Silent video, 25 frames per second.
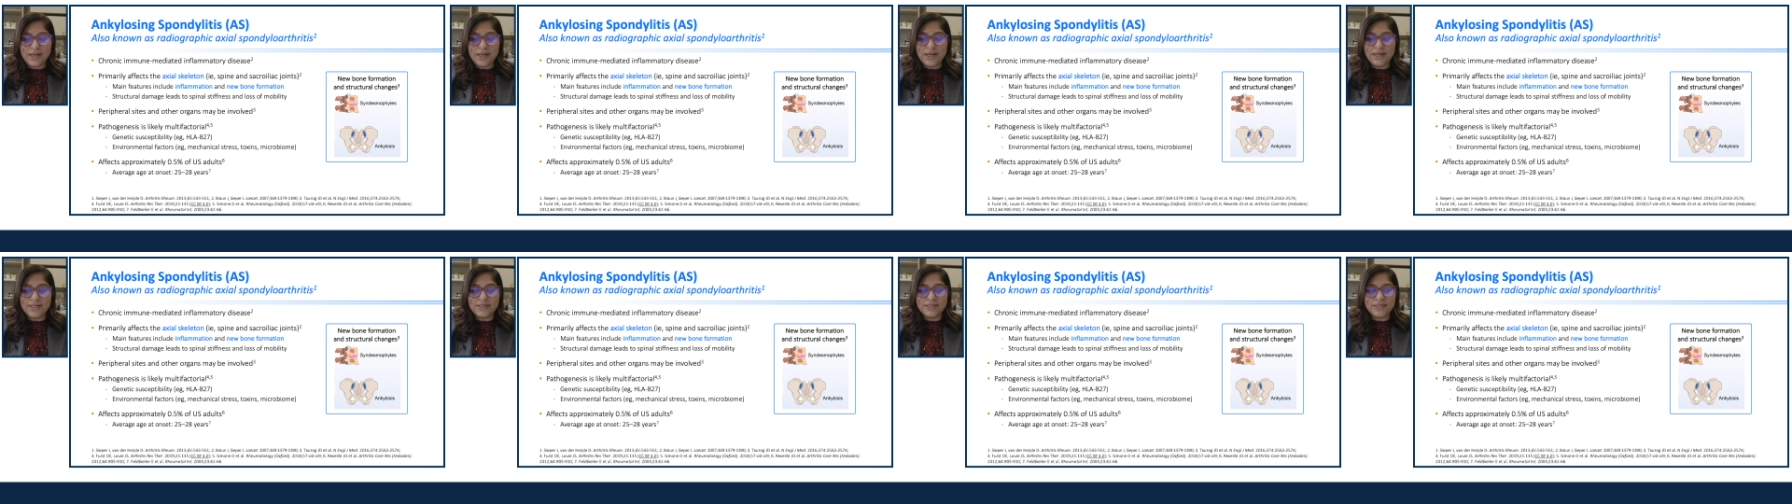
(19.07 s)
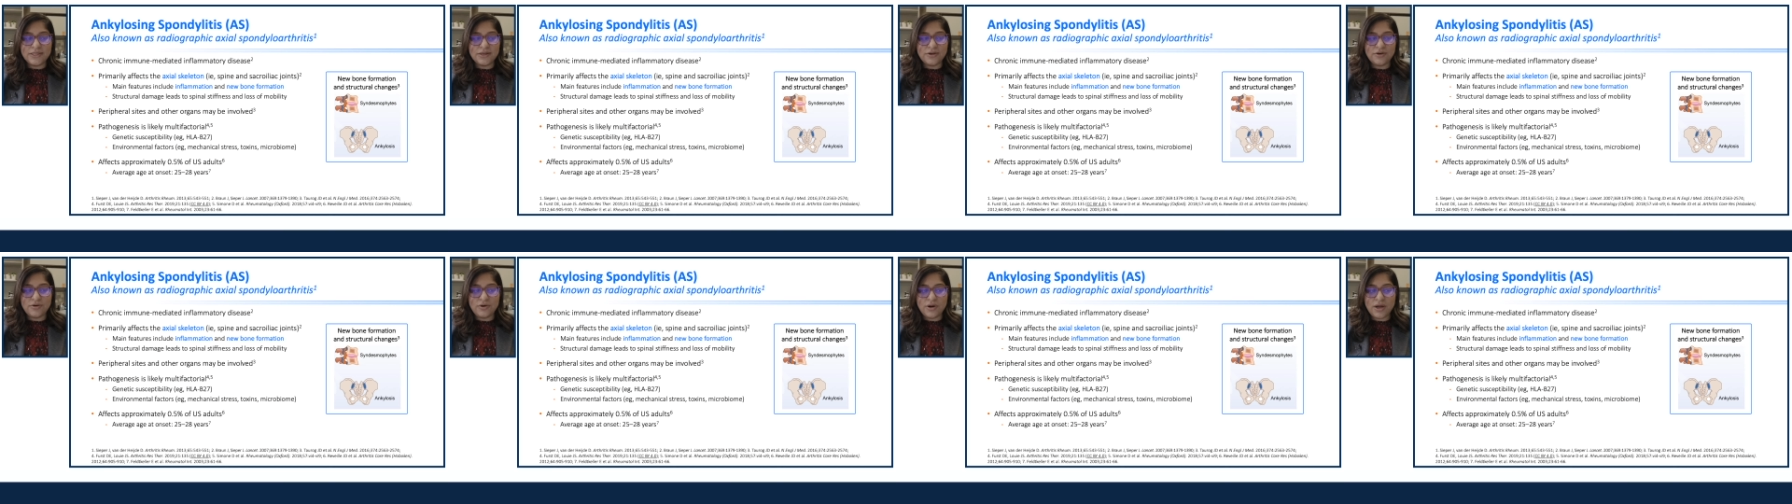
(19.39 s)

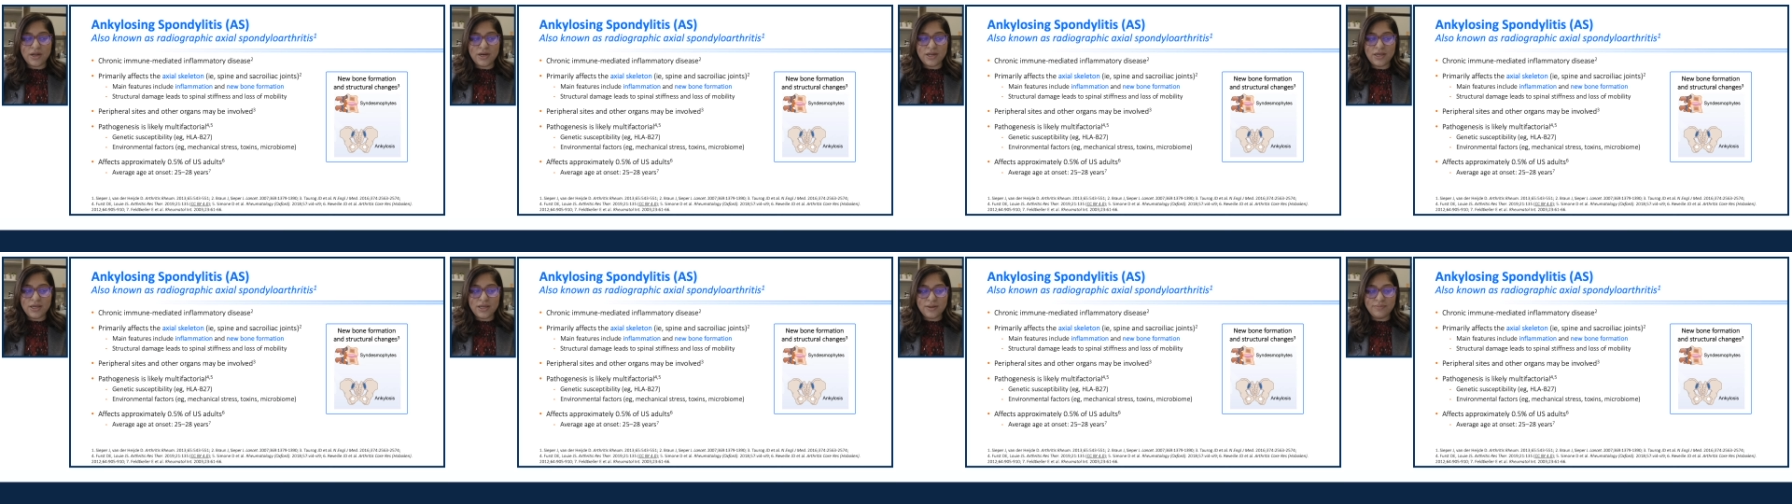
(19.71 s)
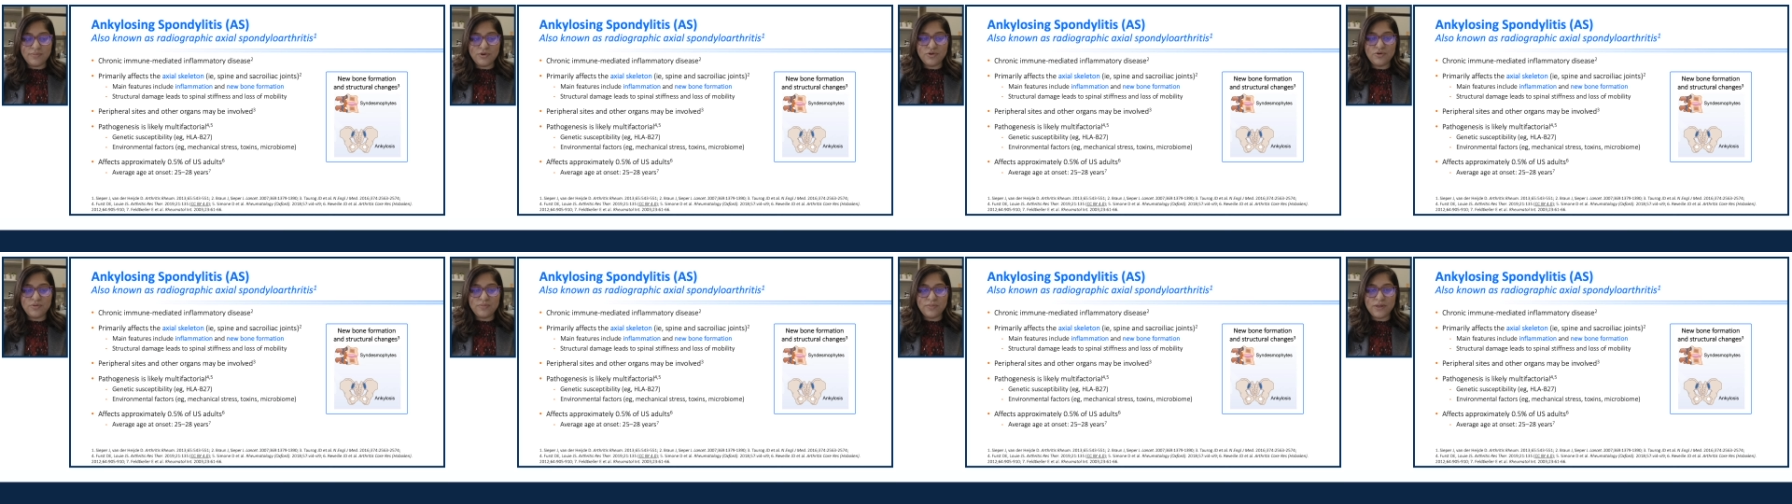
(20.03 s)
it's a chronic
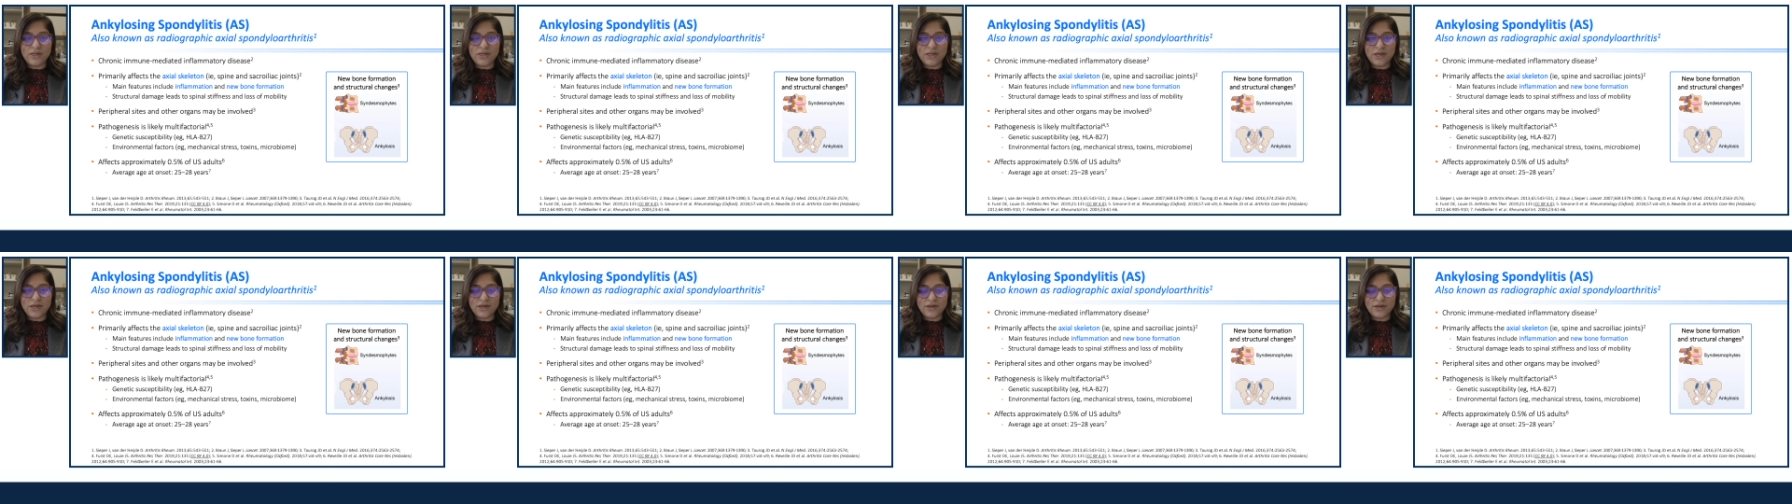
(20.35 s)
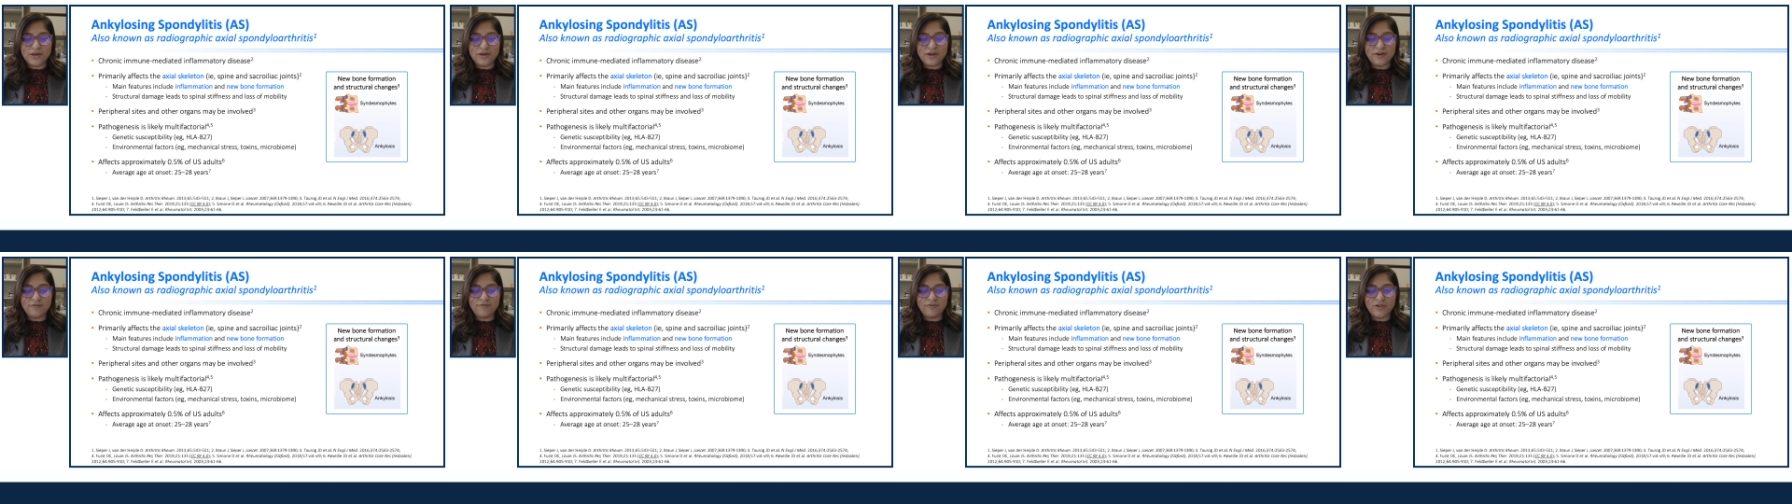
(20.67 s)

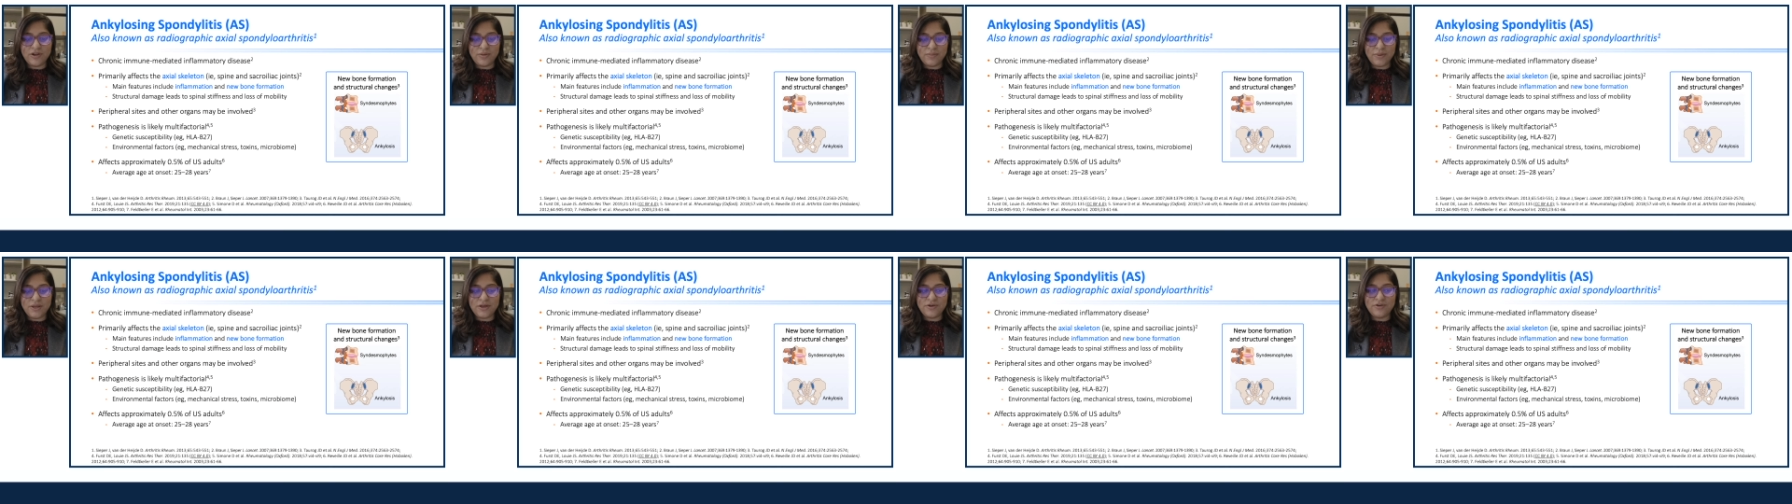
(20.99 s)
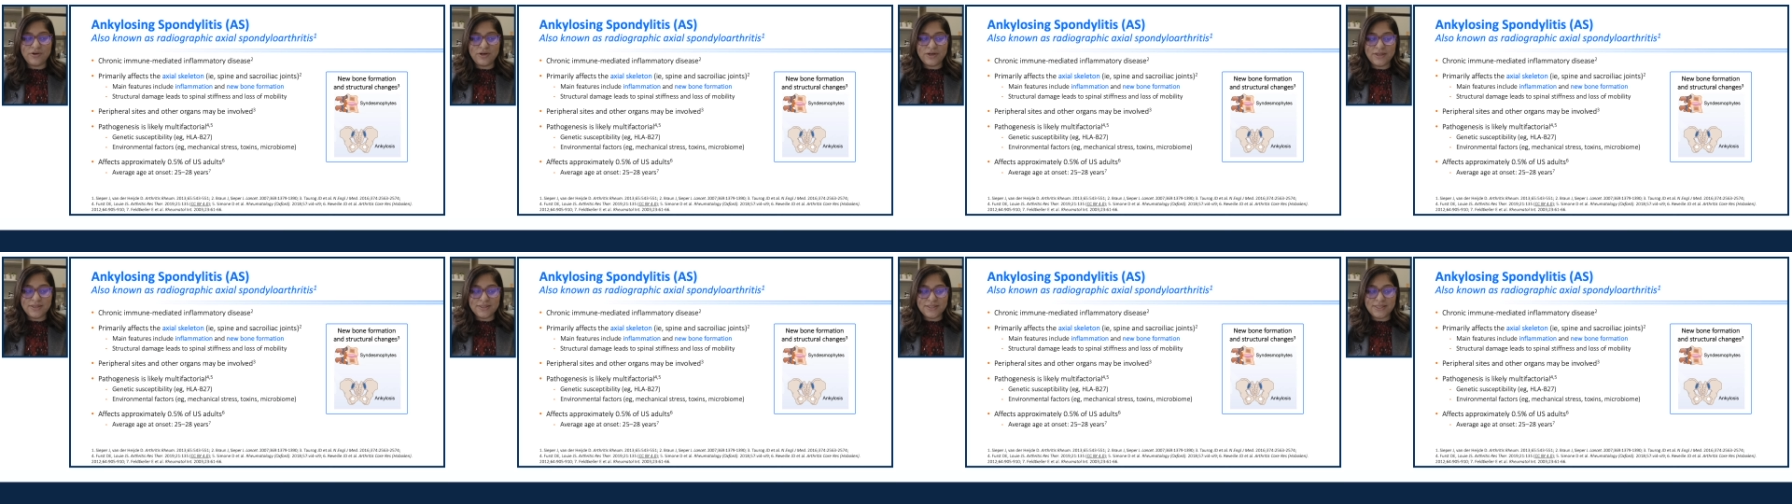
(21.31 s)
immune-mediated
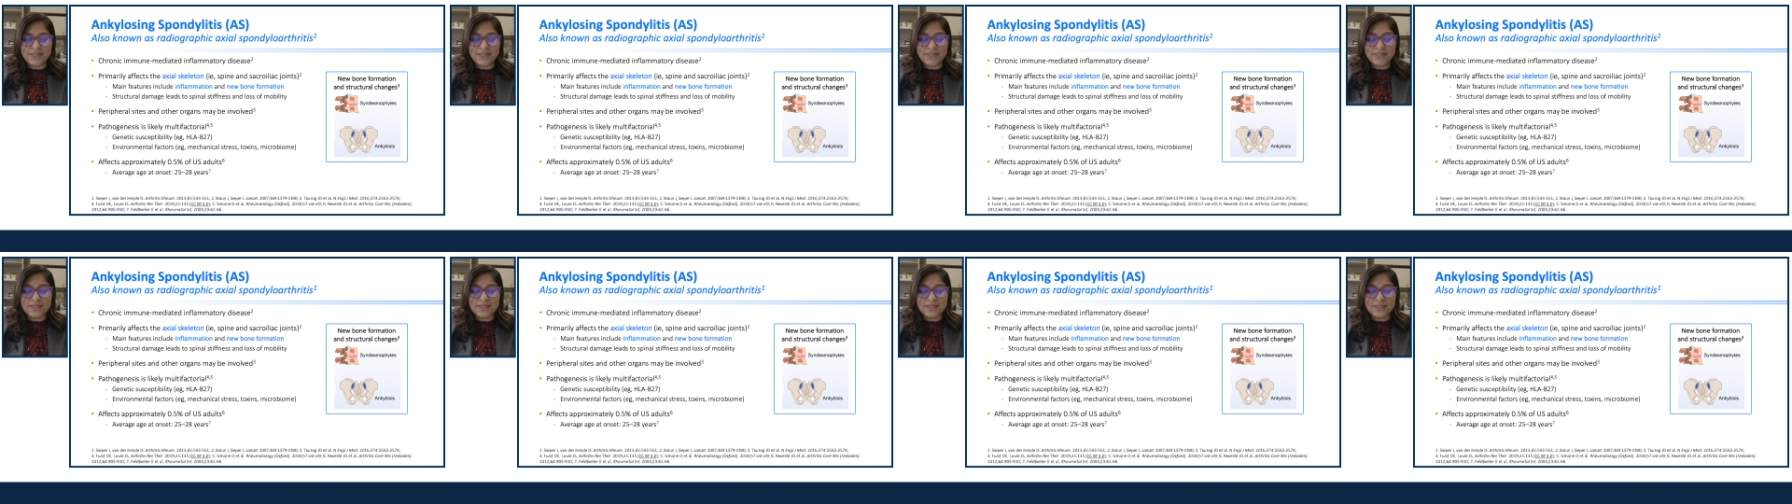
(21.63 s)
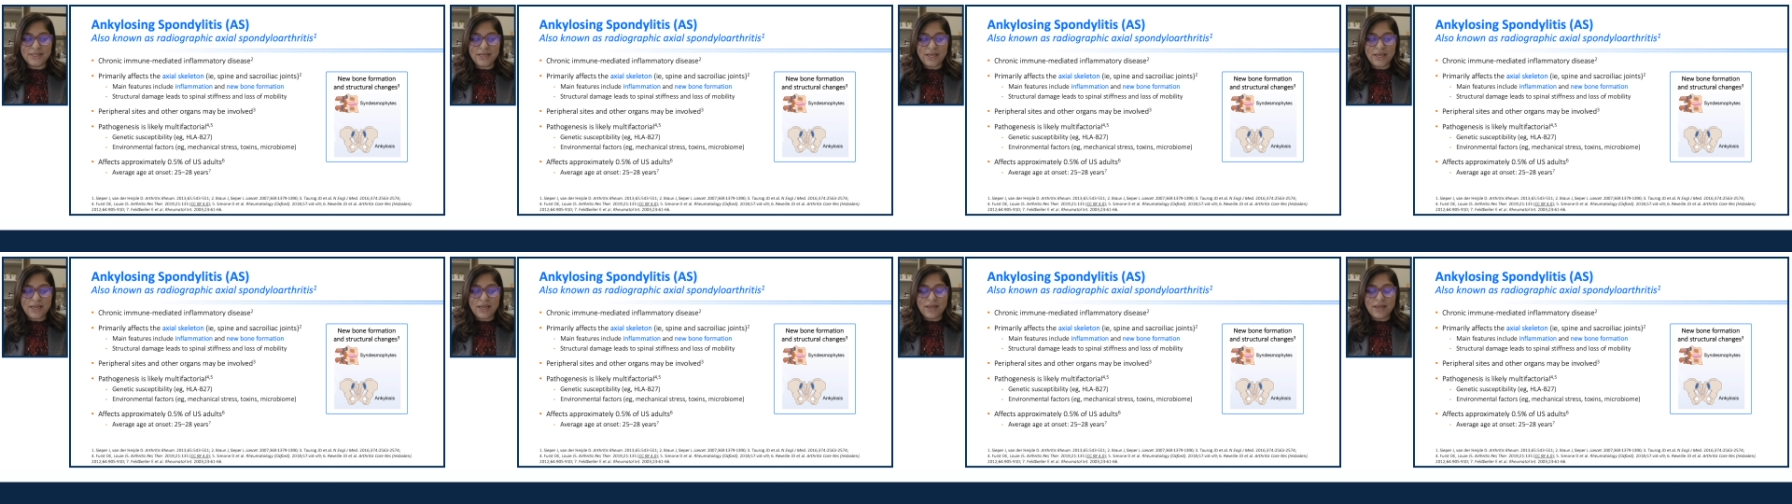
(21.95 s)
inflammatory disease,